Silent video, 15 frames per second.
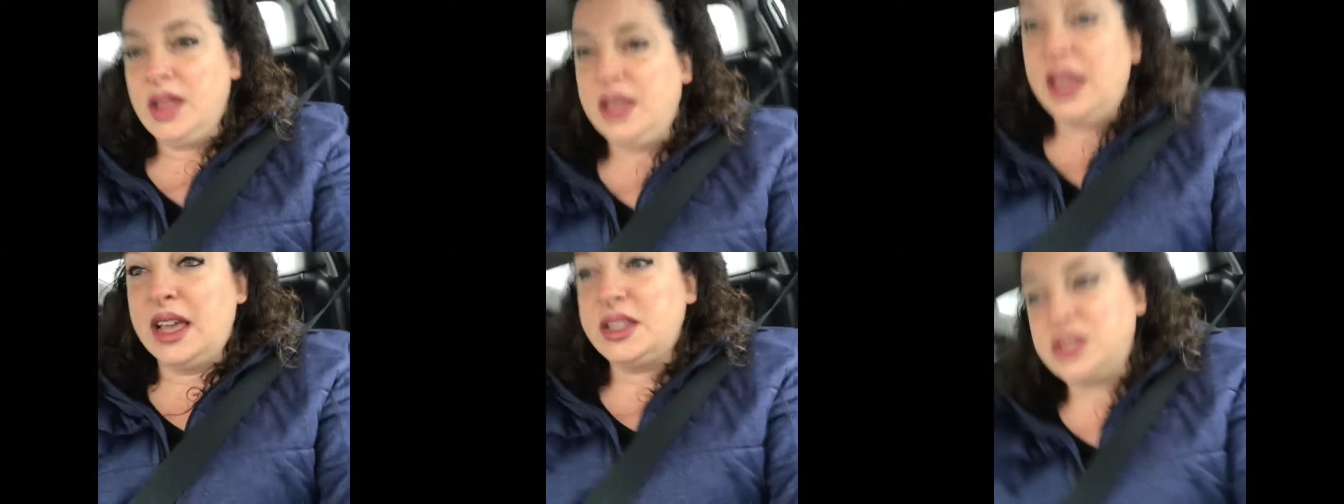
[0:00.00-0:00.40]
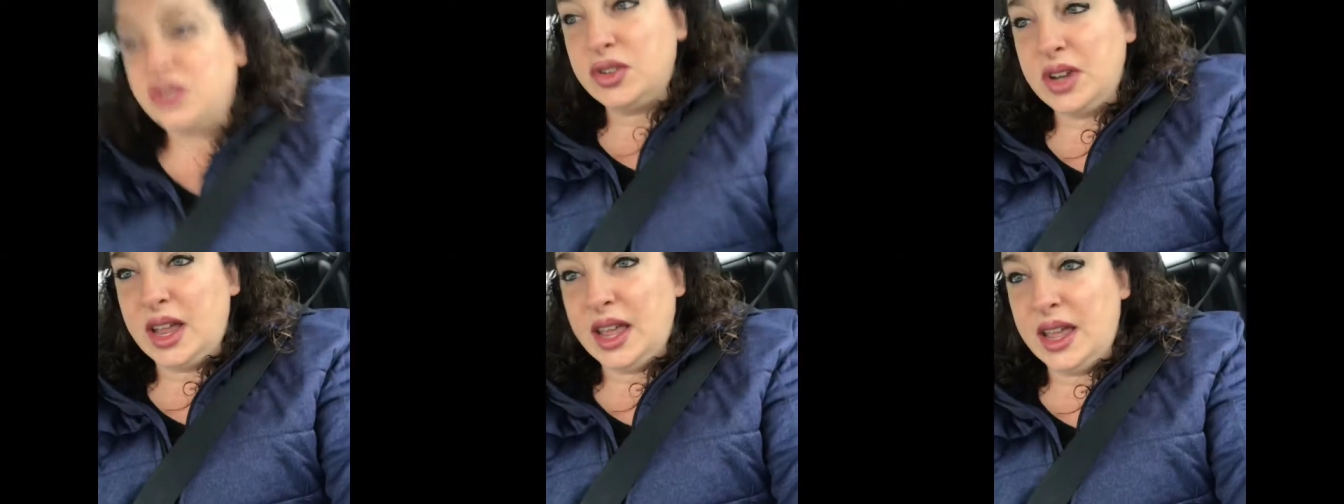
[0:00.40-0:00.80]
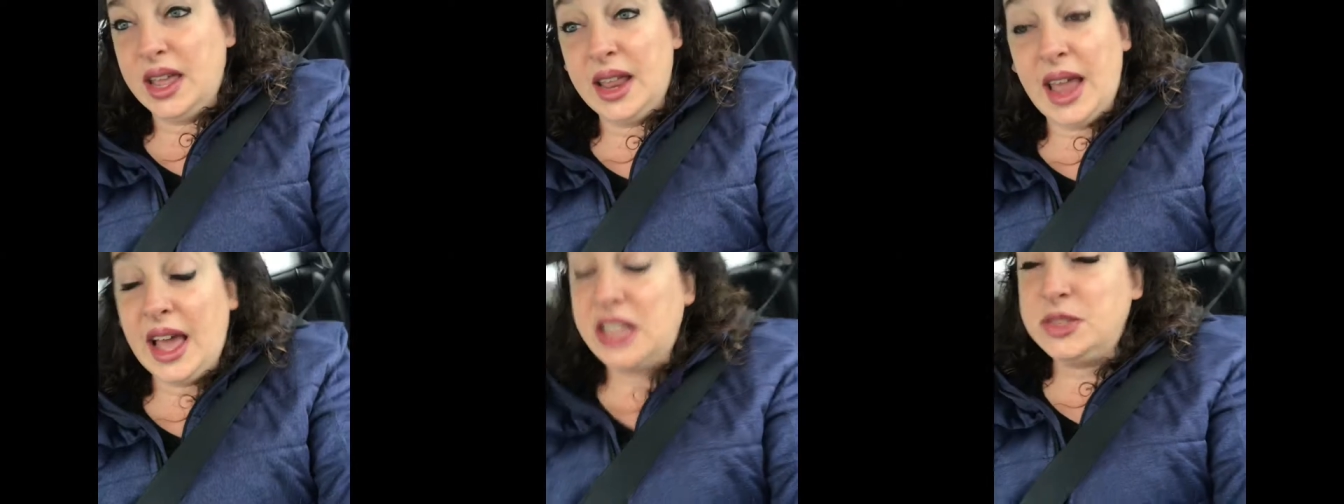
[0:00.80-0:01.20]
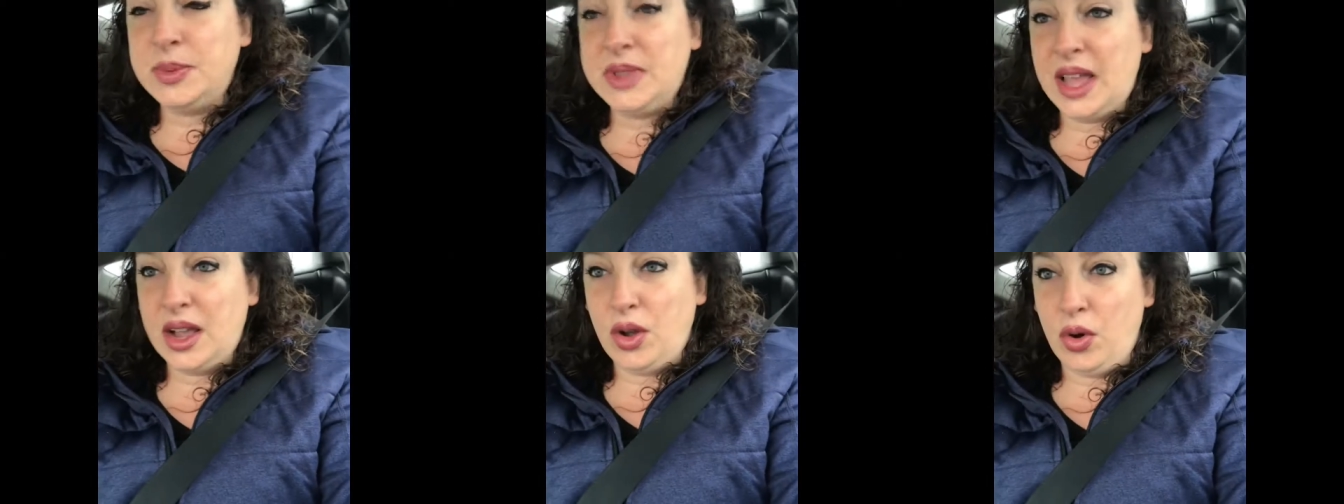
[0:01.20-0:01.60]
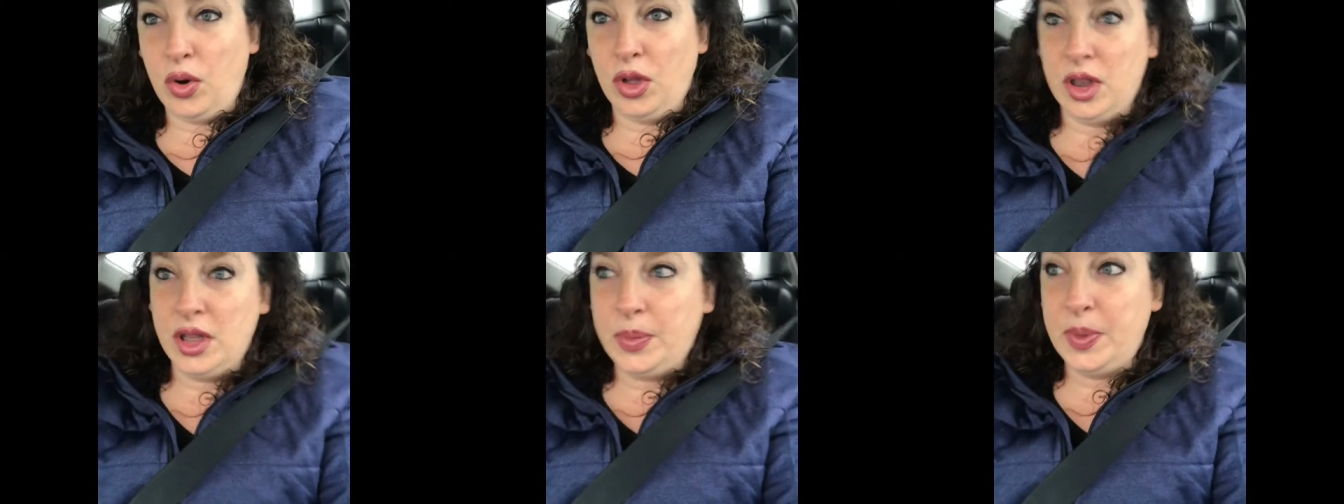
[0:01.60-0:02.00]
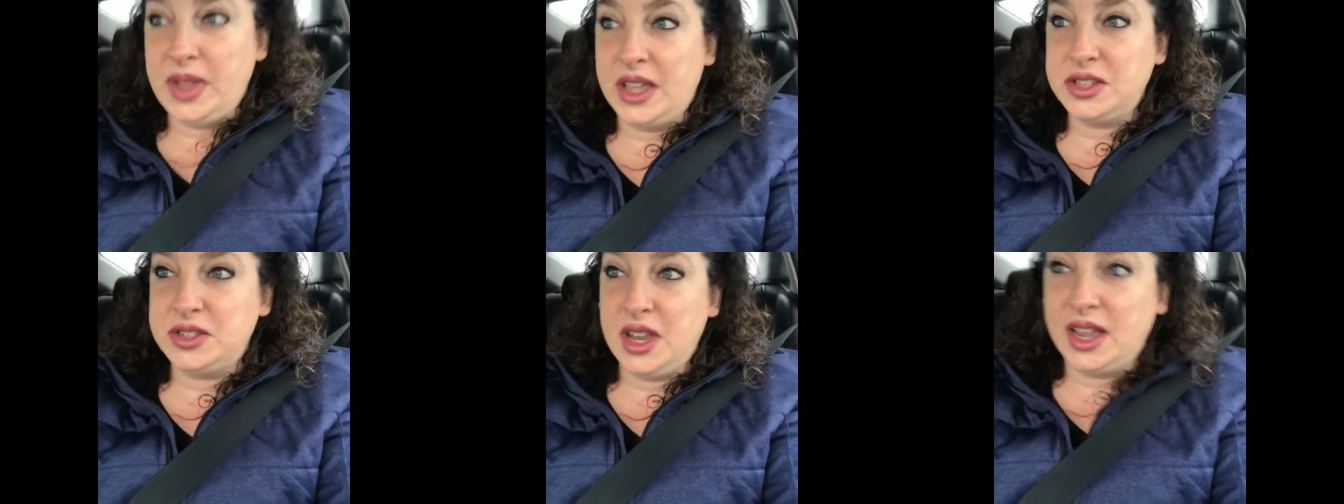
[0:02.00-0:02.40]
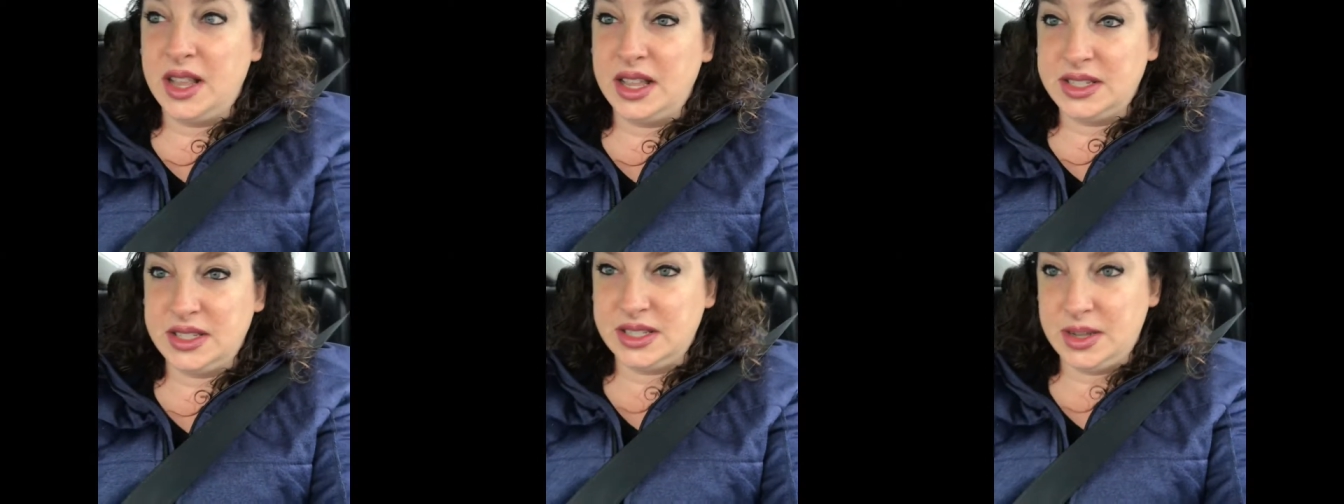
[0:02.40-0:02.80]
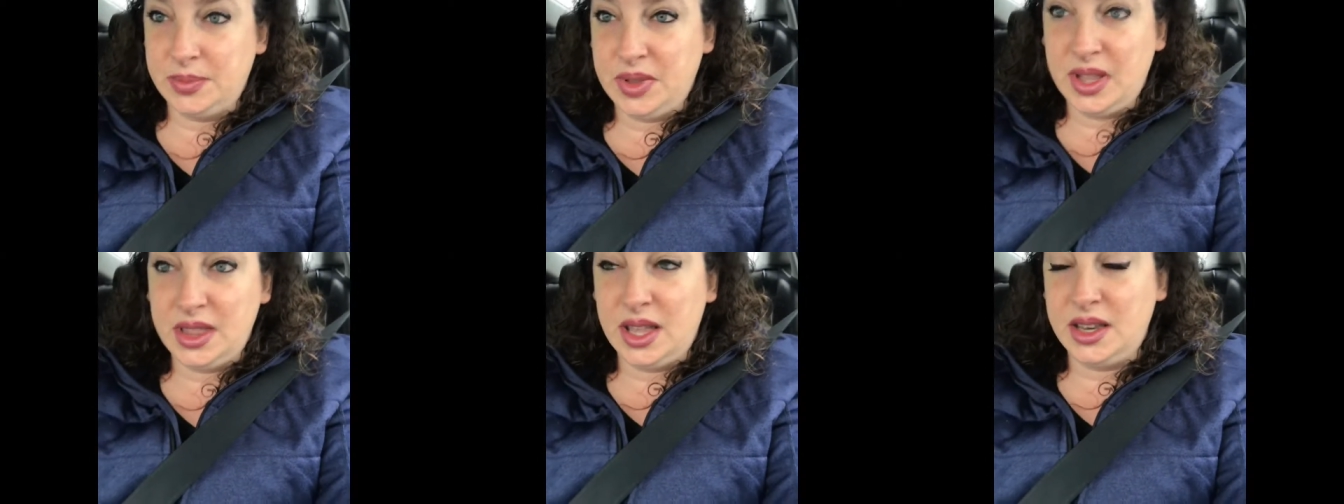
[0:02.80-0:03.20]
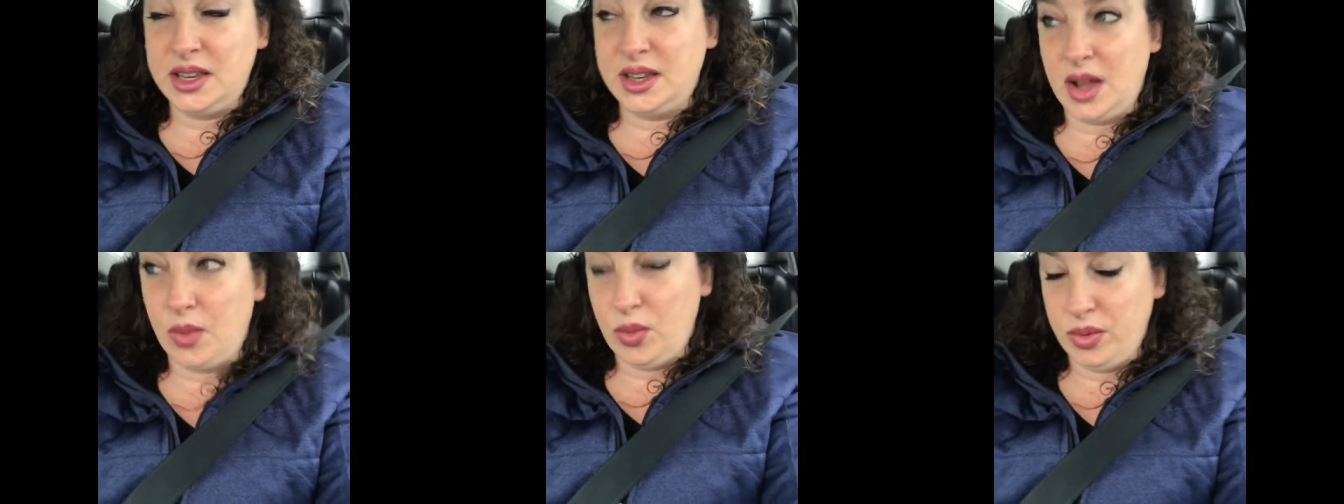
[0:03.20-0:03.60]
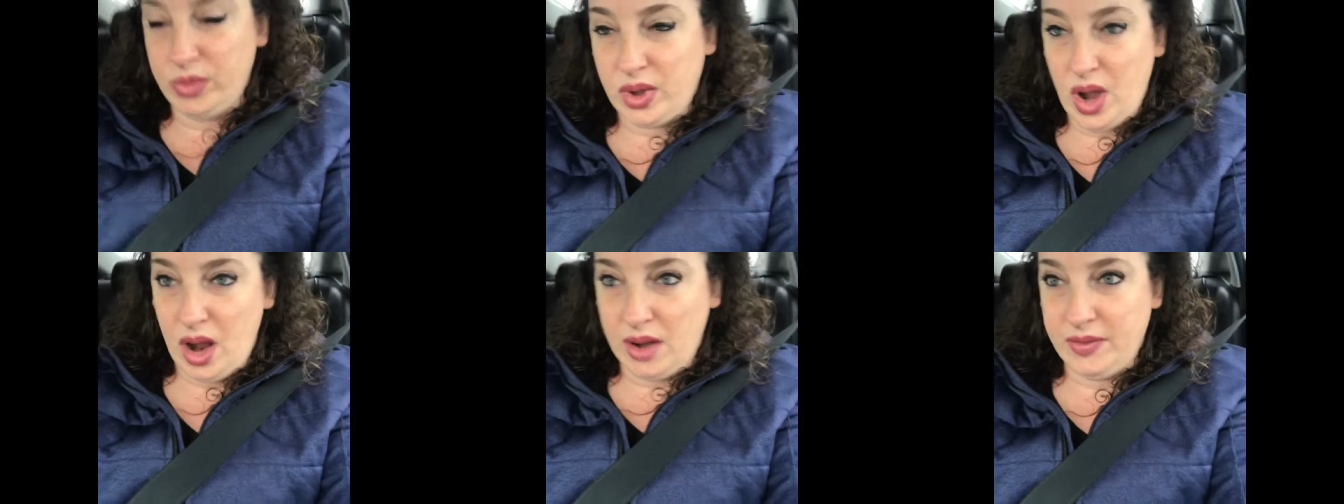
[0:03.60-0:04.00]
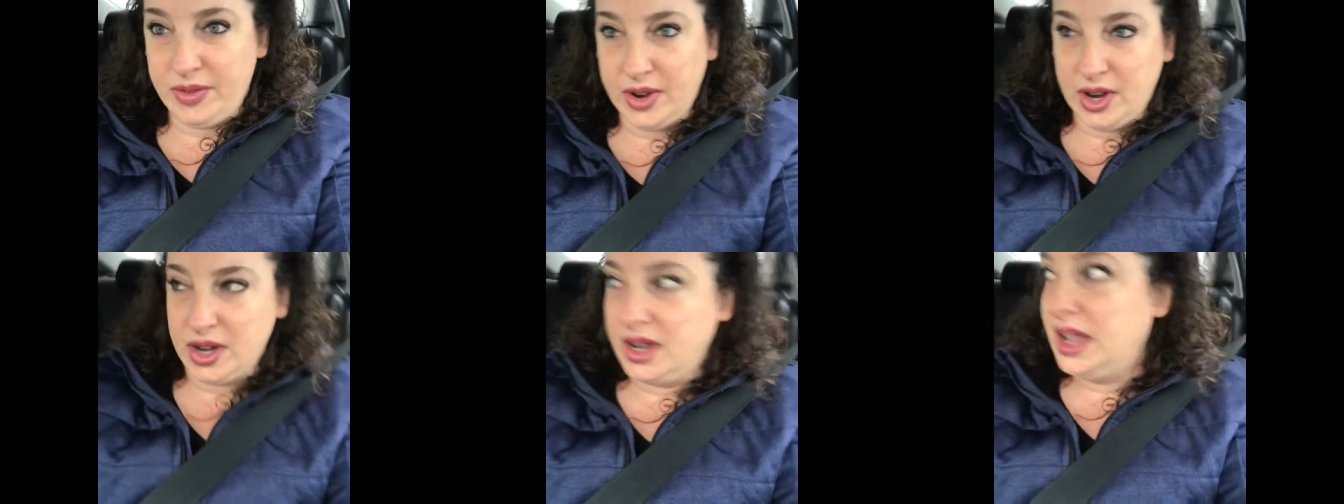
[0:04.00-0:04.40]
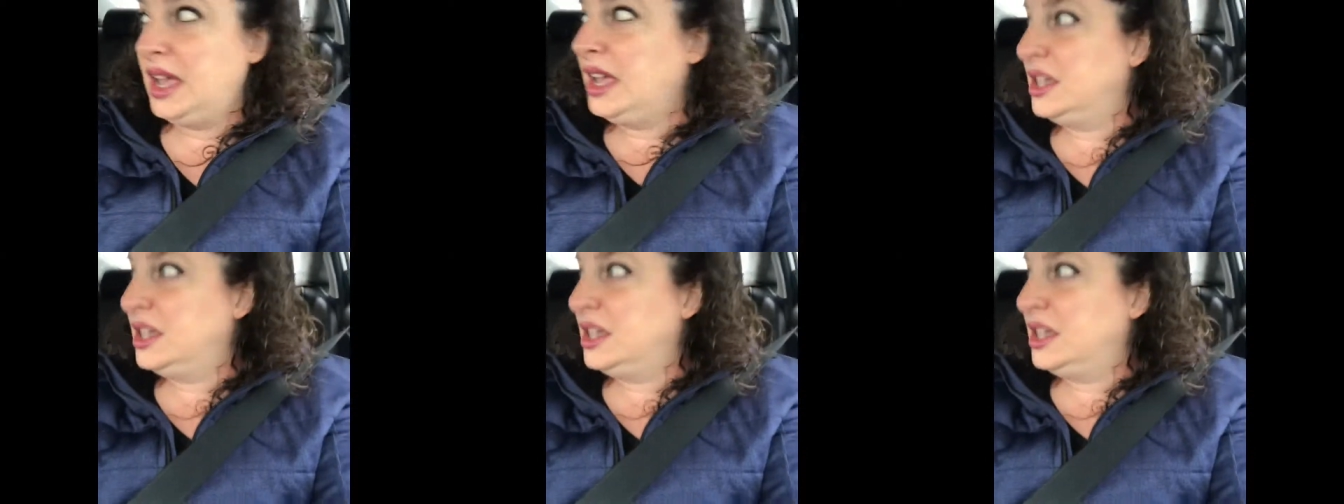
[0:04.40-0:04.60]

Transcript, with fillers: Yesterday, it hasn't been that cold, but yesterday Alexis complained that I did not warm the car up for her.